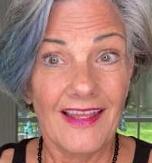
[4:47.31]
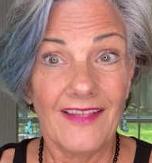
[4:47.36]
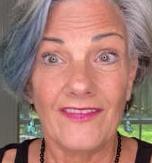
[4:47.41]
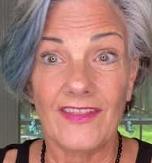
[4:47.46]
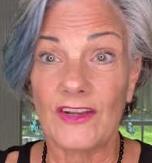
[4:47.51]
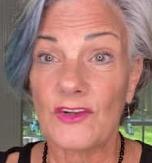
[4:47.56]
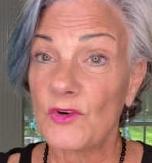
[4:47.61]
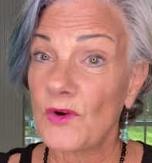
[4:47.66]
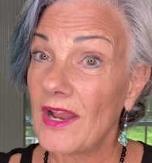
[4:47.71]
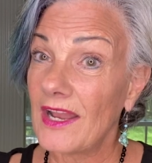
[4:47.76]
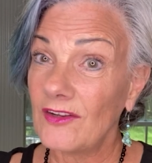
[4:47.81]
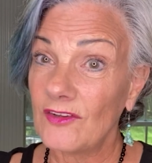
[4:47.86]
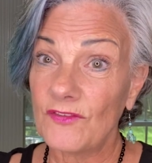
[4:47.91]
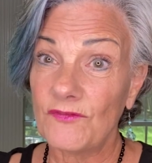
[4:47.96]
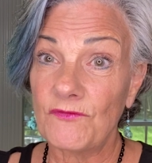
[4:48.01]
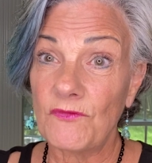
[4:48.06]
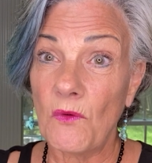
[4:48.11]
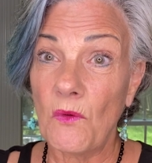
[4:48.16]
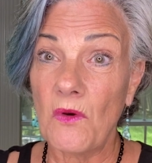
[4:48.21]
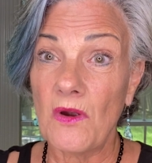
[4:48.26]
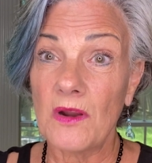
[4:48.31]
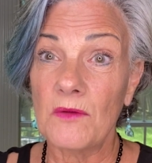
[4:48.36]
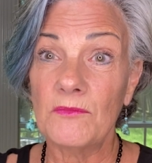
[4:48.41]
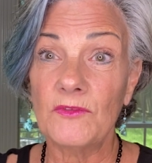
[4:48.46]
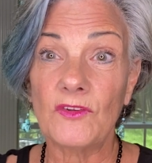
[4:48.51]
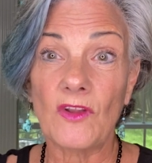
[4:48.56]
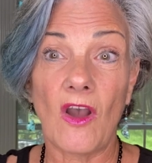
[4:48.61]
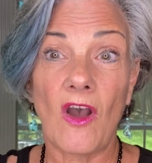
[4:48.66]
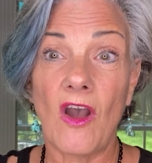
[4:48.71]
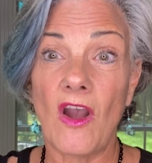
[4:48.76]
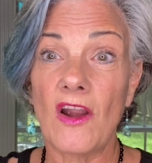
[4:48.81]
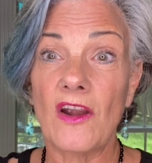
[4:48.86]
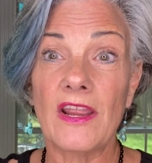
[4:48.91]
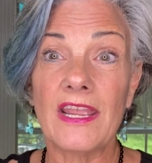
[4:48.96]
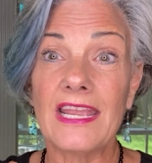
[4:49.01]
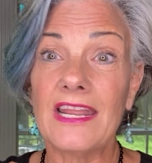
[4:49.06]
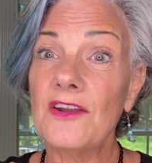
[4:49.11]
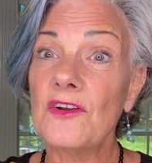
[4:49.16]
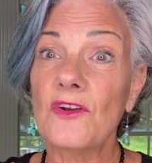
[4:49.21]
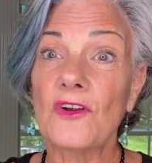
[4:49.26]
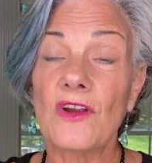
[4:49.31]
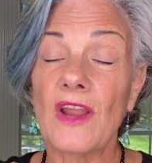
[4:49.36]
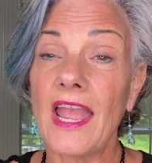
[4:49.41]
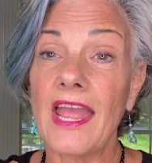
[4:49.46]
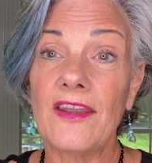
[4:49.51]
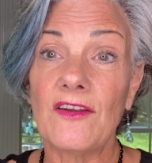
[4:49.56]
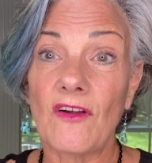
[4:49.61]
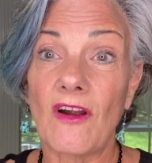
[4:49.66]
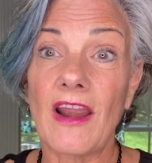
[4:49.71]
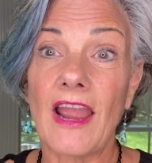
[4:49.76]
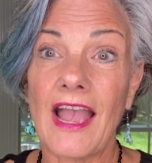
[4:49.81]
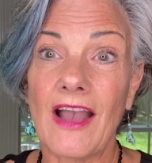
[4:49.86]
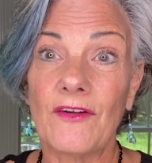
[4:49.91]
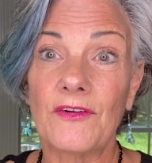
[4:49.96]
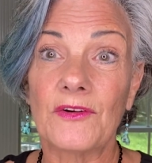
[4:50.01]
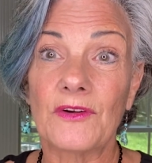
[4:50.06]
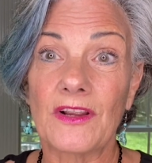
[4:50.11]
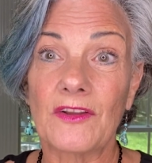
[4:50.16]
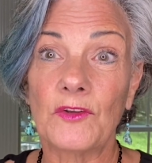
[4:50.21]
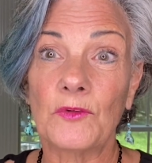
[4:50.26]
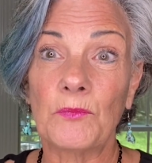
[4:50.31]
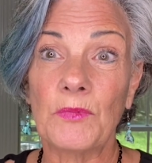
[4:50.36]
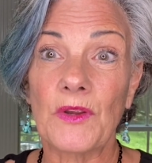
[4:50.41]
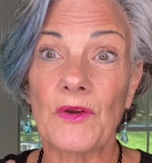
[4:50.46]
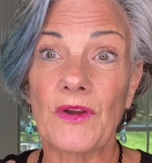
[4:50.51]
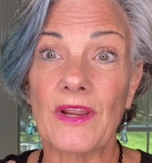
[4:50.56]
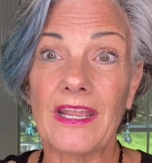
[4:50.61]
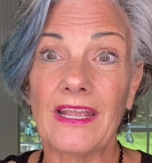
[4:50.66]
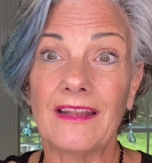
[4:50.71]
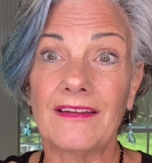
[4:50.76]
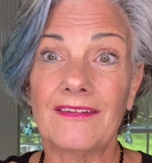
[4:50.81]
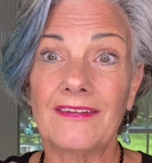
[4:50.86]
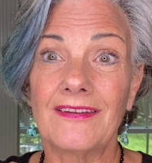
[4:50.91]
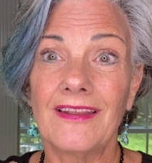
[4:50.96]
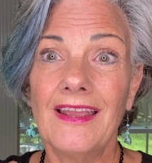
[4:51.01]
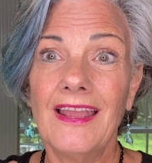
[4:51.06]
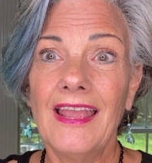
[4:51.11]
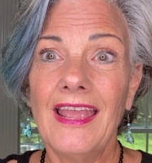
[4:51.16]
that transforms our inner and our outer experience.